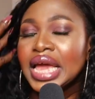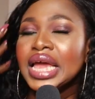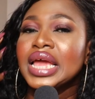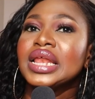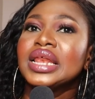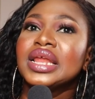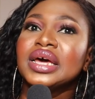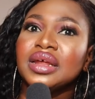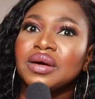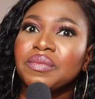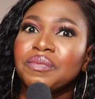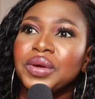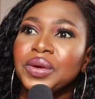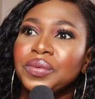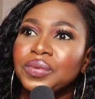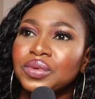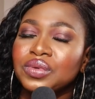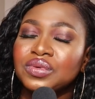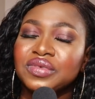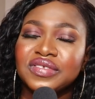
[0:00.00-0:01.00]
A lot of
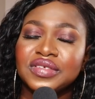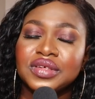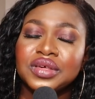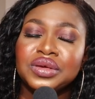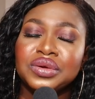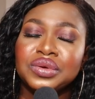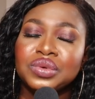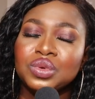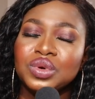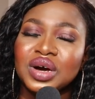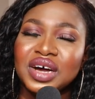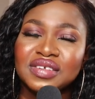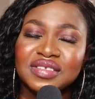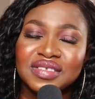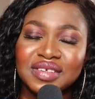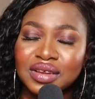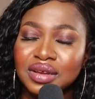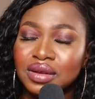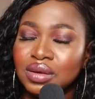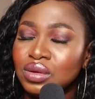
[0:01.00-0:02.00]
people will see you
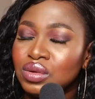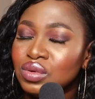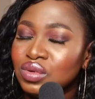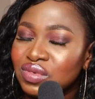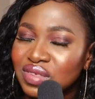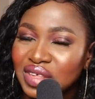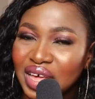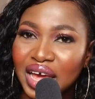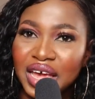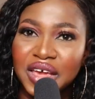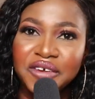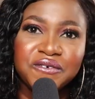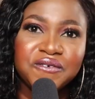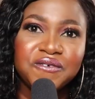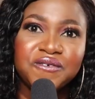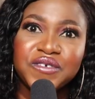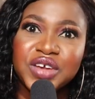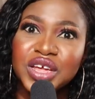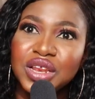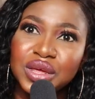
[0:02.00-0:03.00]
as a loser, a
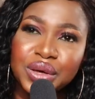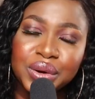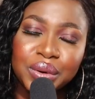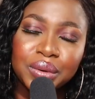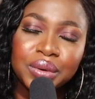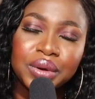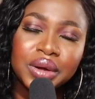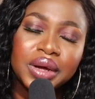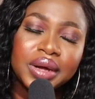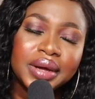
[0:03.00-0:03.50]
failure,